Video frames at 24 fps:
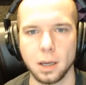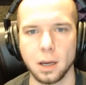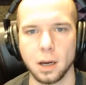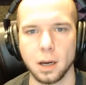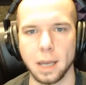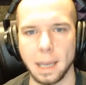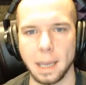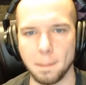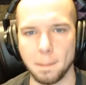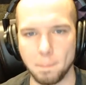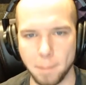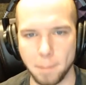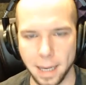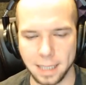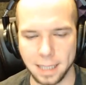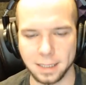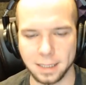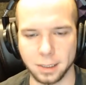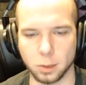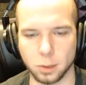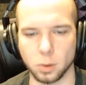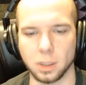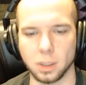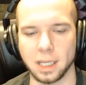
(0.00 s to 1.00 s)
a
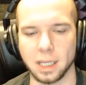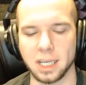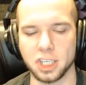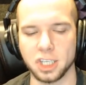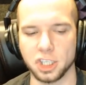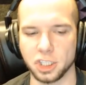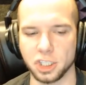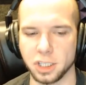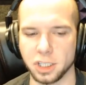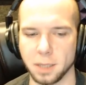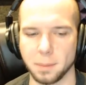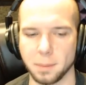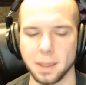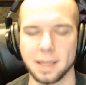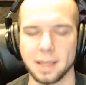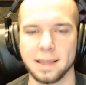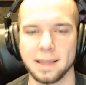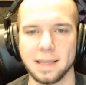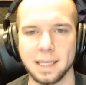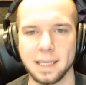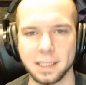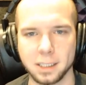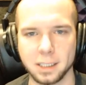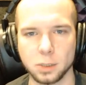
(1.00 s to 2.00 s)
basic relationship,
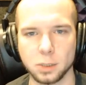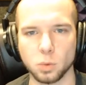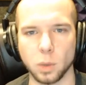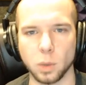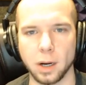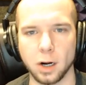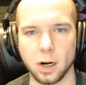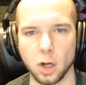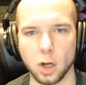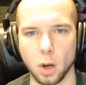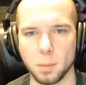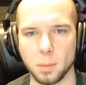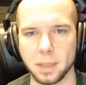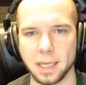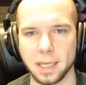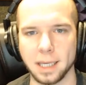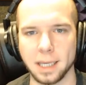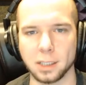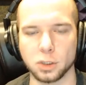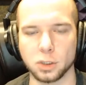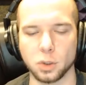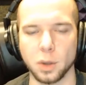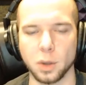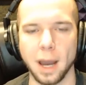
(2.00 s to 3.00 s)
and this is where it all
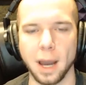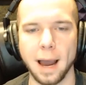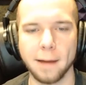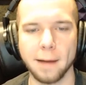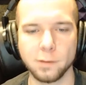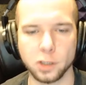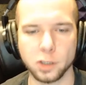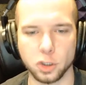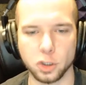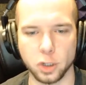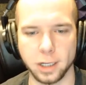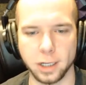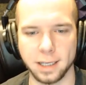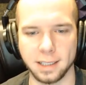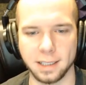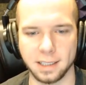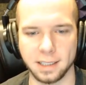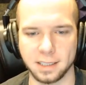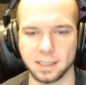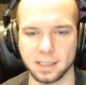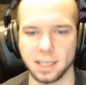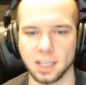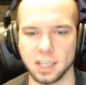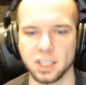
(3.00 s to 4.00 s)
begins. So you have to treat it
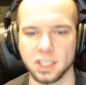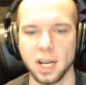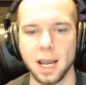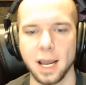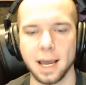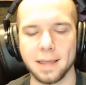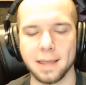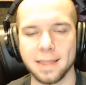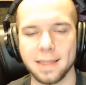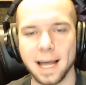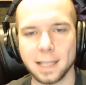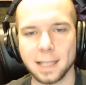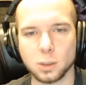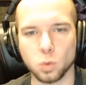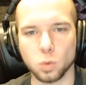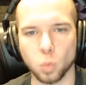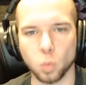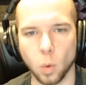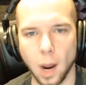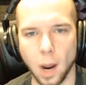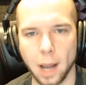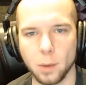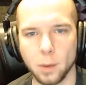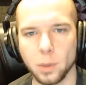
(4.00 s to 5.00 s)
as such, and that's
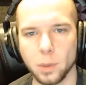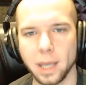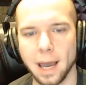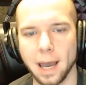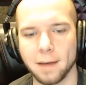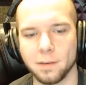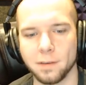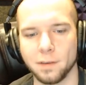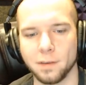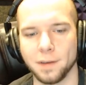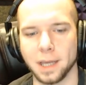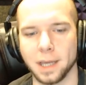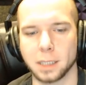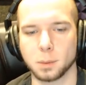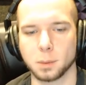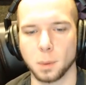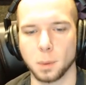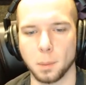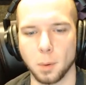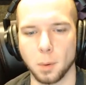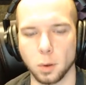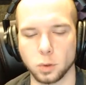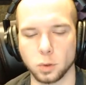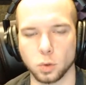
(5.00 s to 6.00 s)
why we have advanced
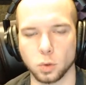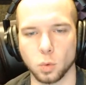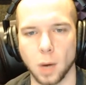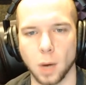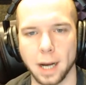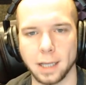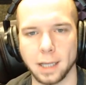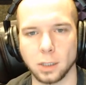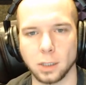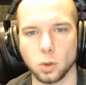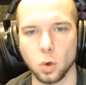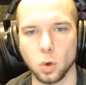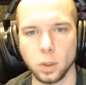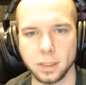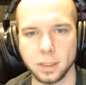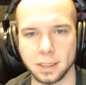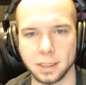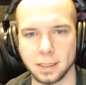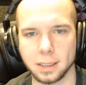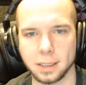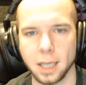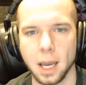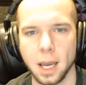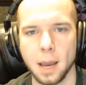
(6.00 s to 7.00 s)
proposal writing
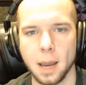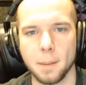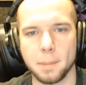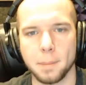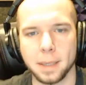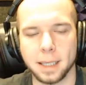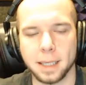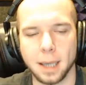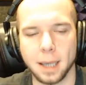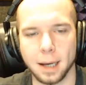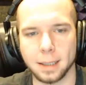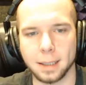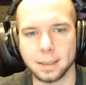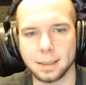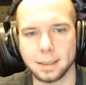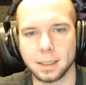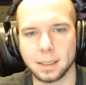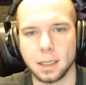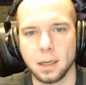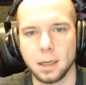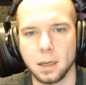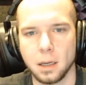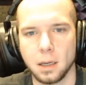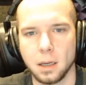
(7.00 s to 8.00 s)
courses, because
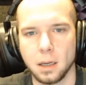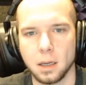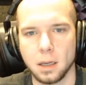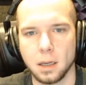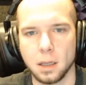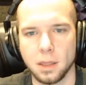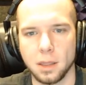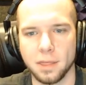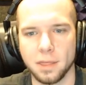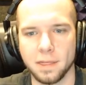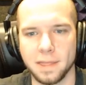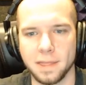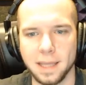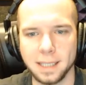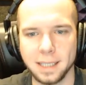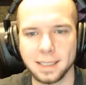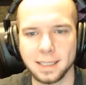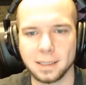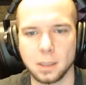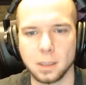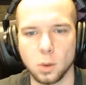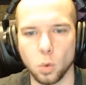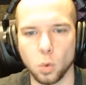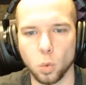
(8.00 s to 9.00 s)

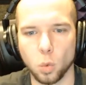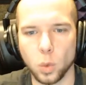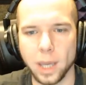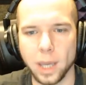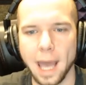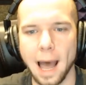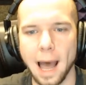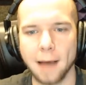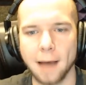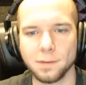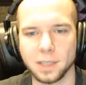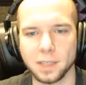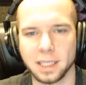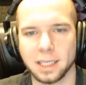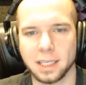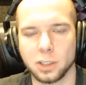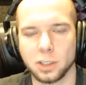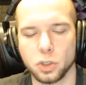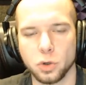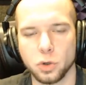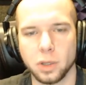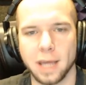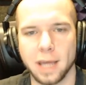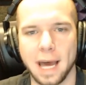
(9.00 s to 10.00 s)
we have to
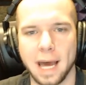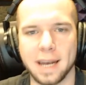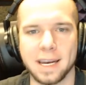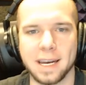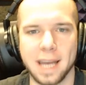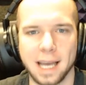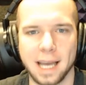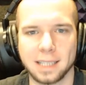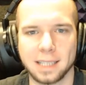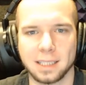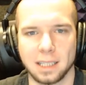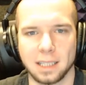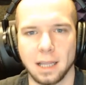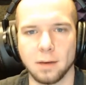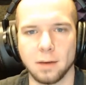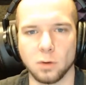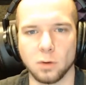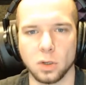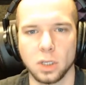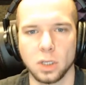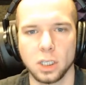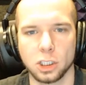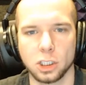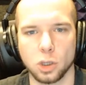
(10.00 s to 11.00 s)
get you to that next
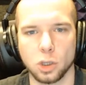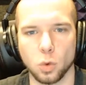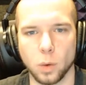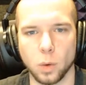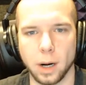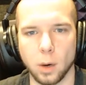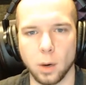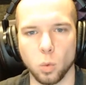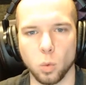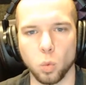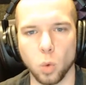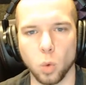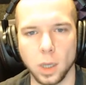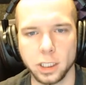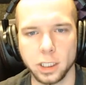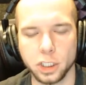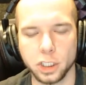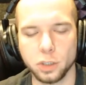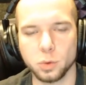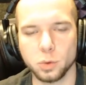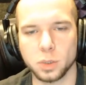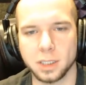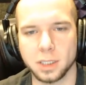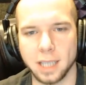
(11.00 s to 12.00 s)
level, to where what
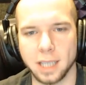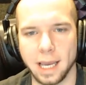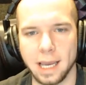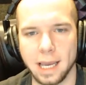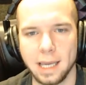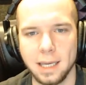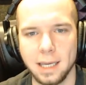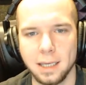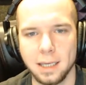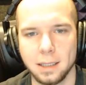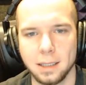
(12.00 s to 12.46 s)
you say